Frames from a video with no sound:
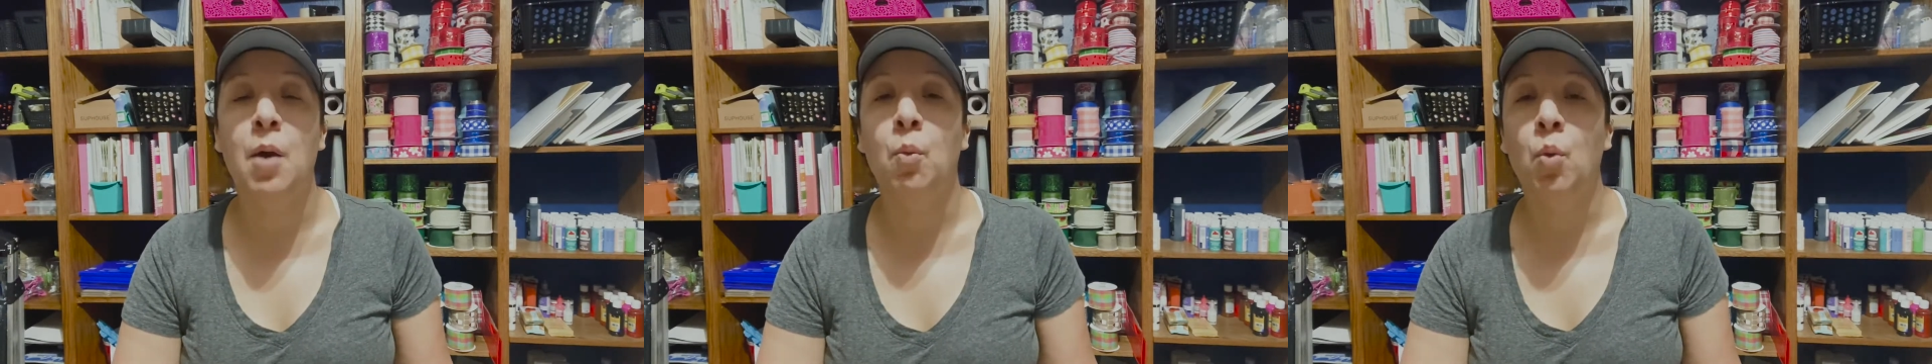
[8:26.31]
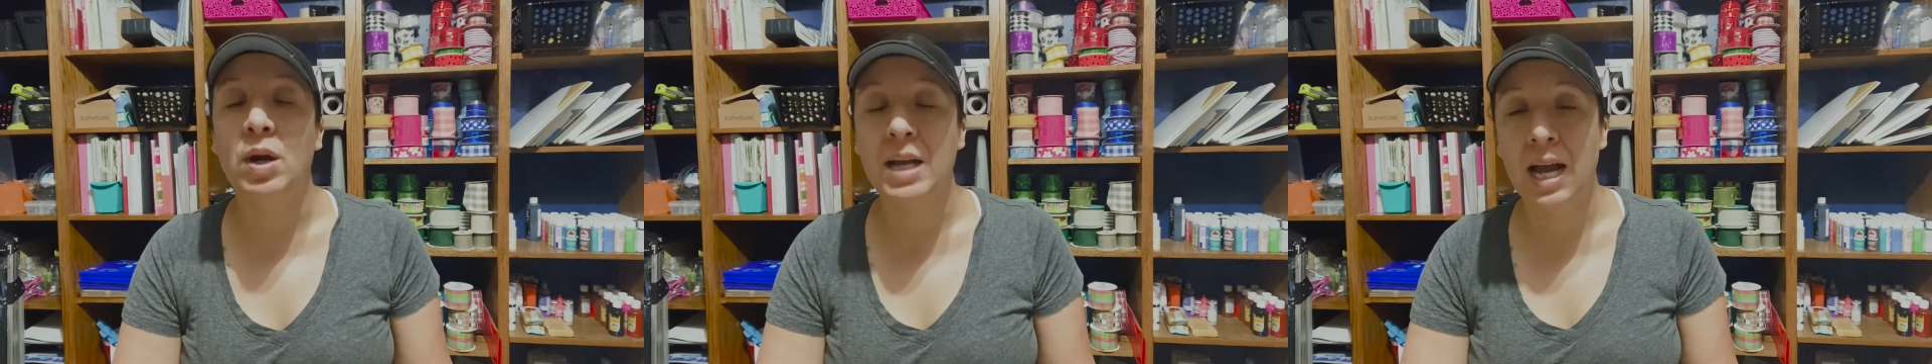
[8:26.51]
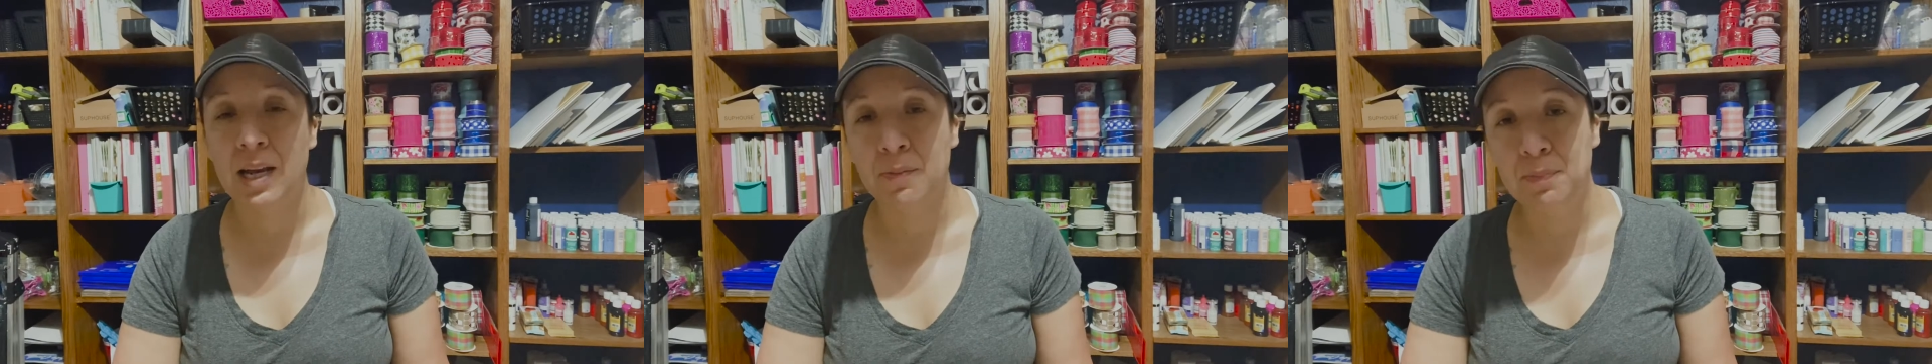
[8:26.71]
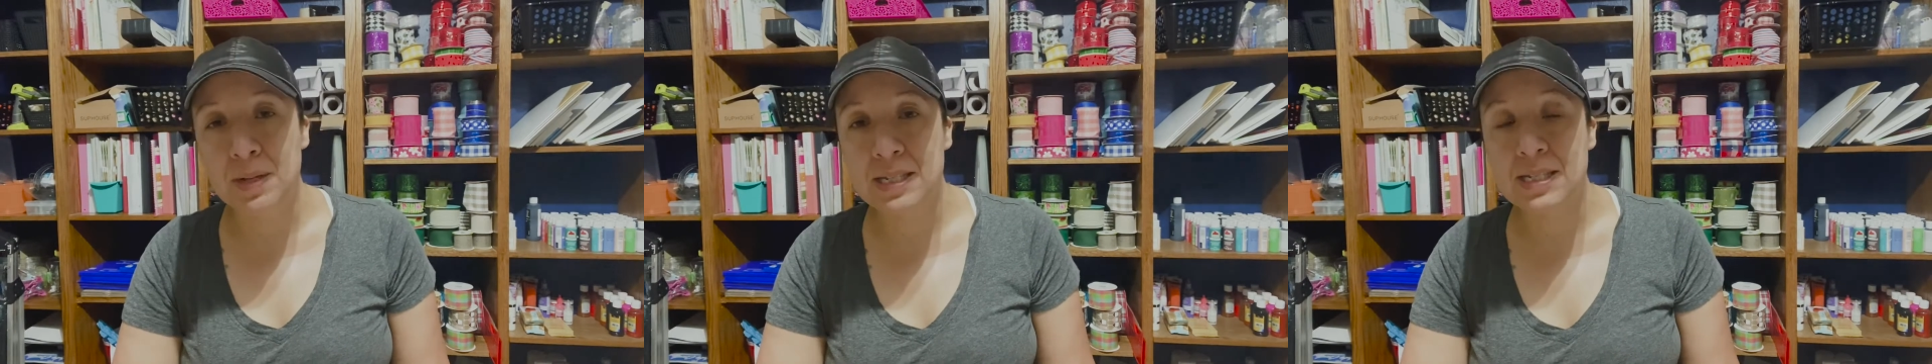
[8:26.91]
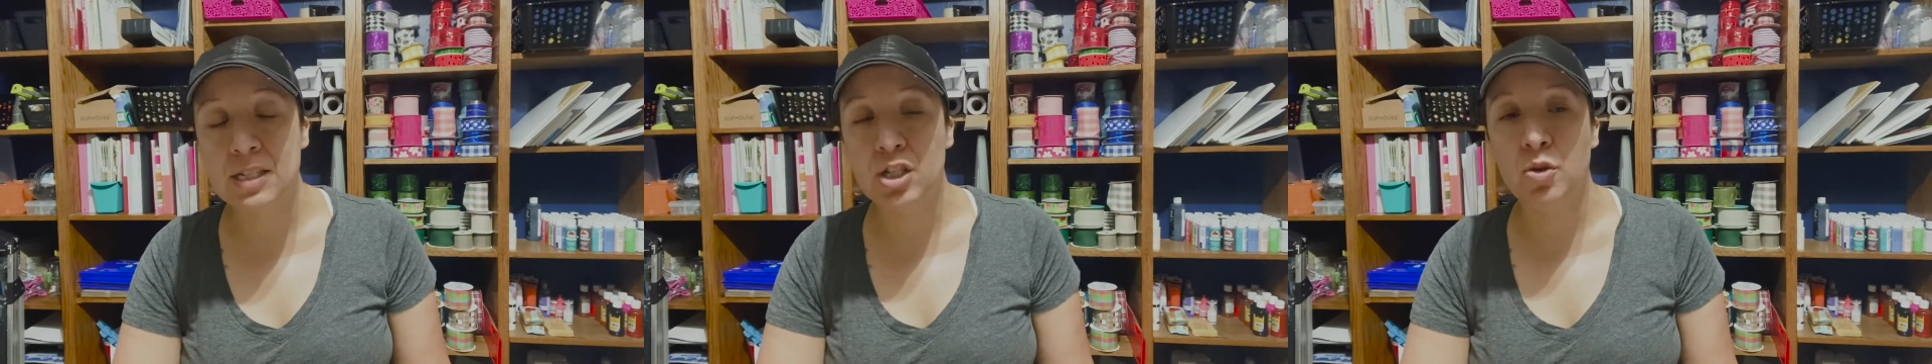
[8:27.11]
What kind of
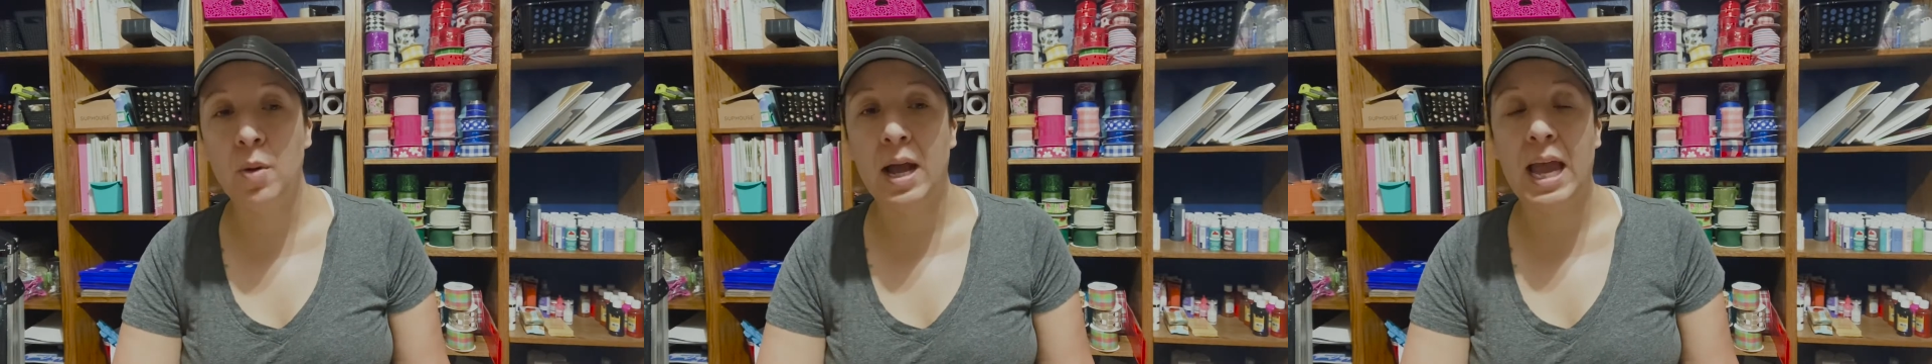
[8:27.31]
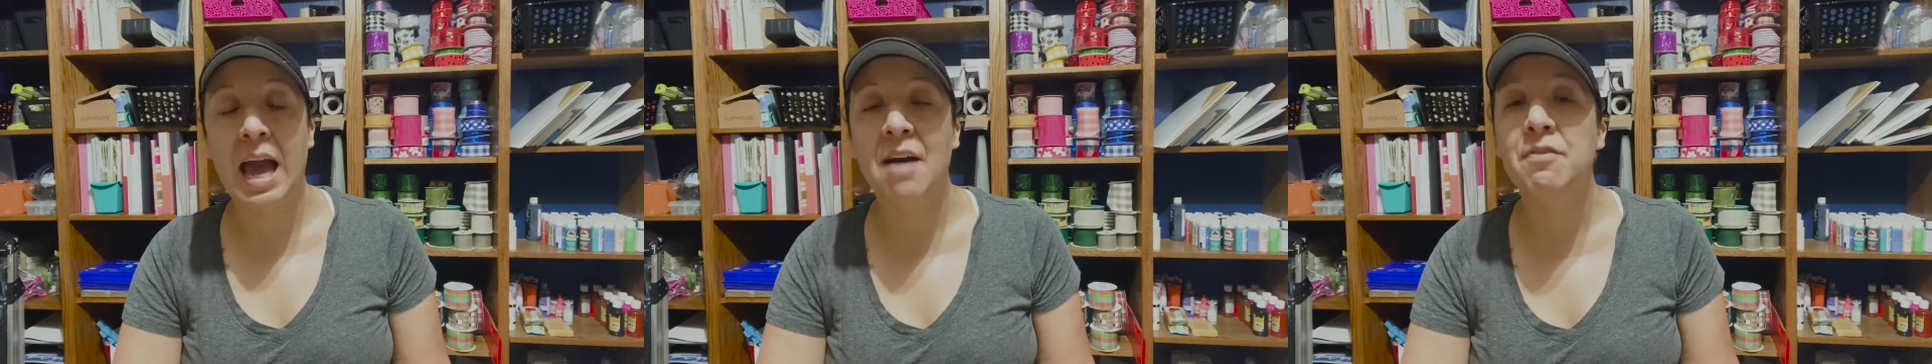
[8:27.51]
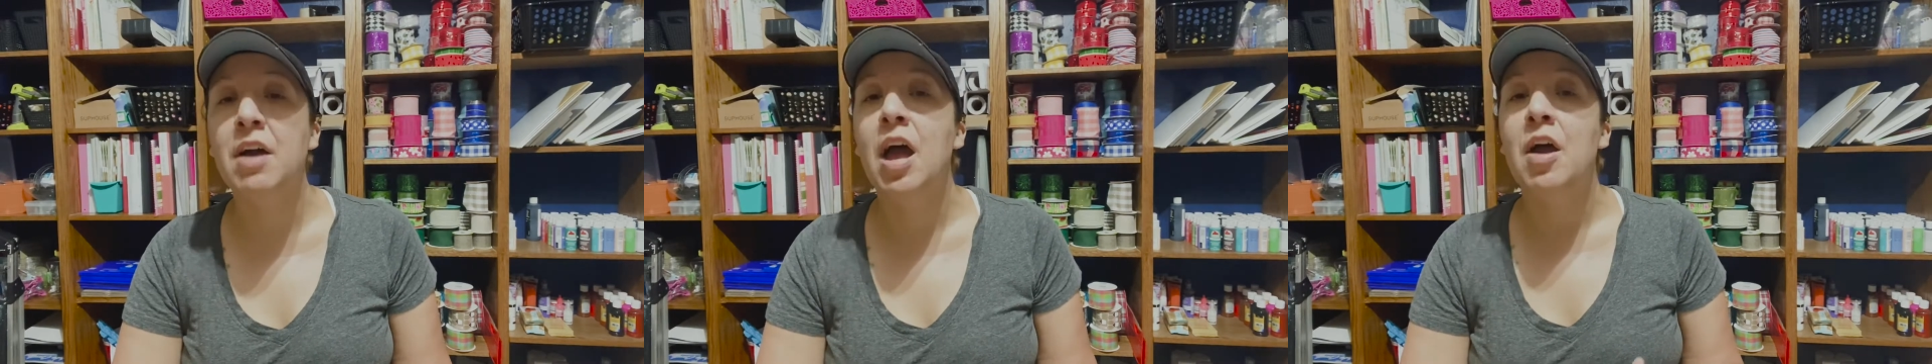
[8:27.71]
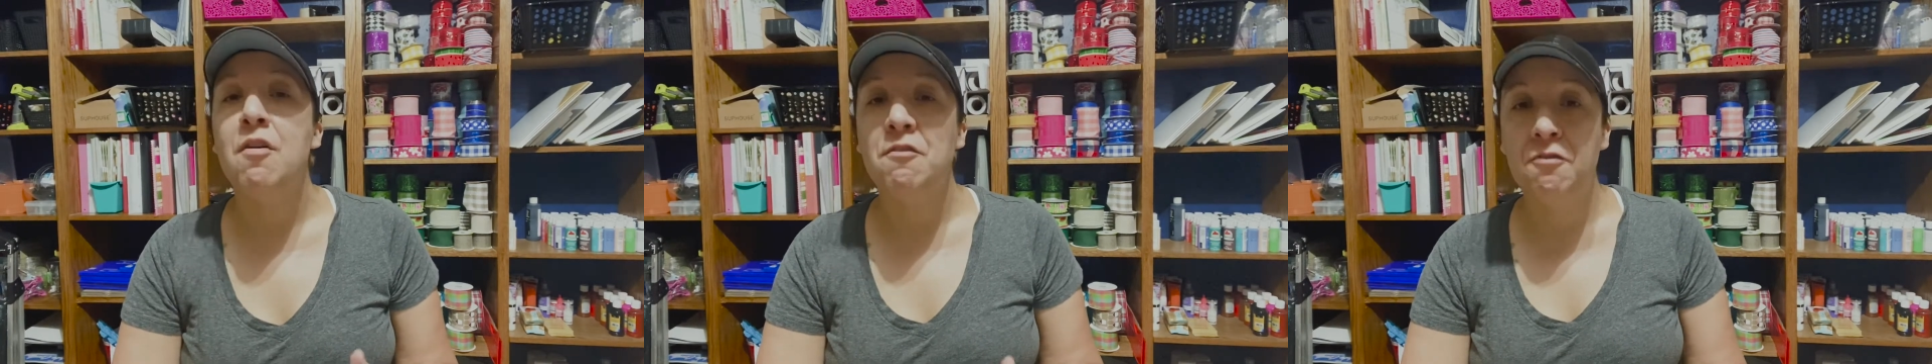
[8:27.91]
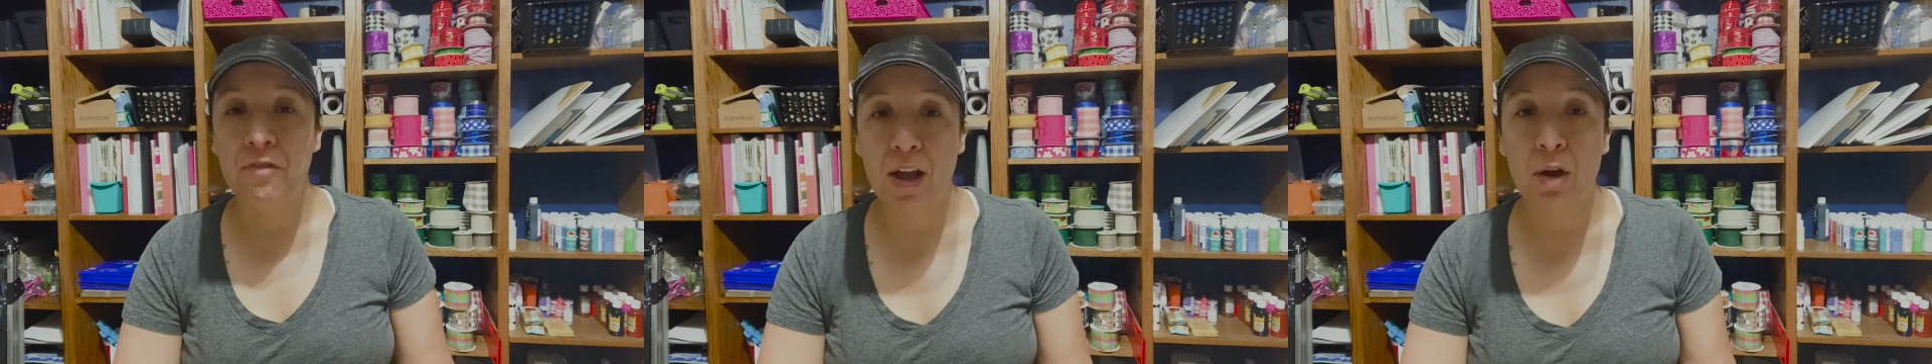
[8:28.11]
business do I have?
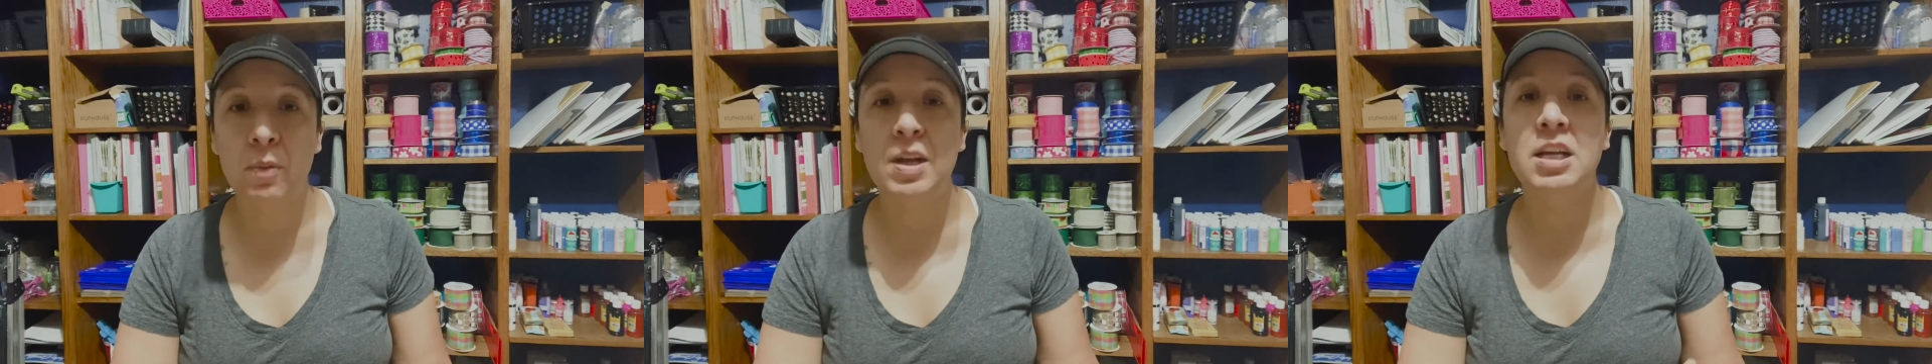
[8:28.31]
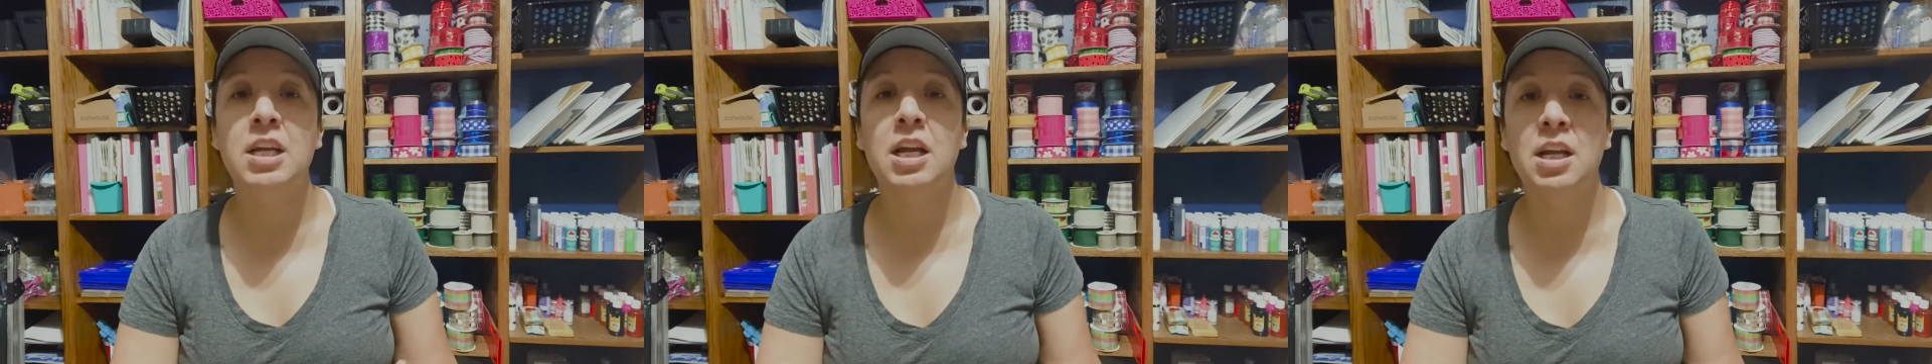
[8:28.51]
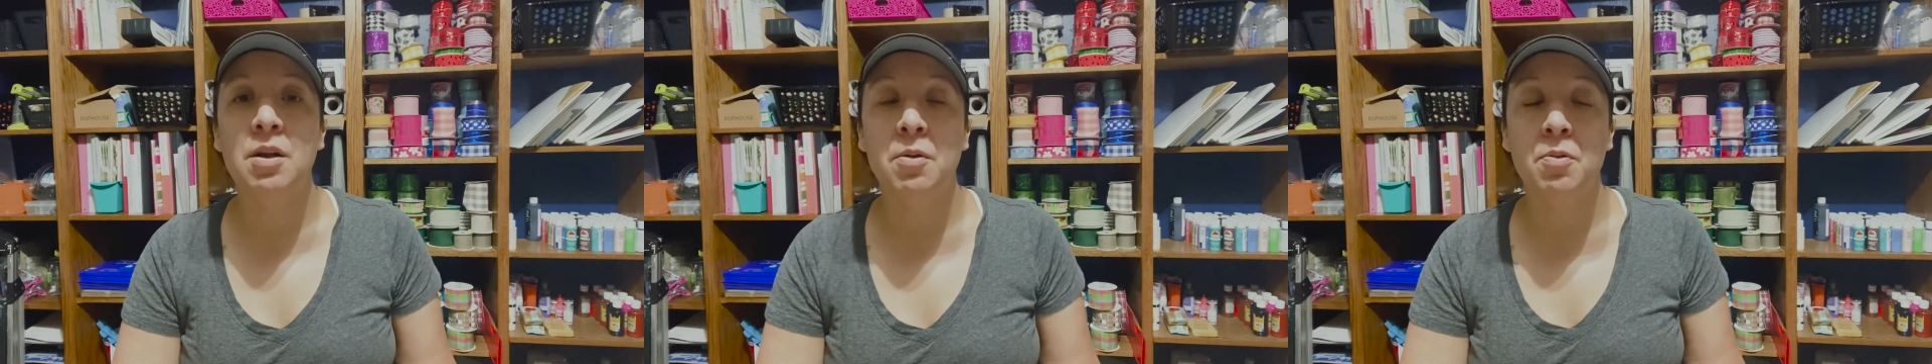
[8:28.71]
Very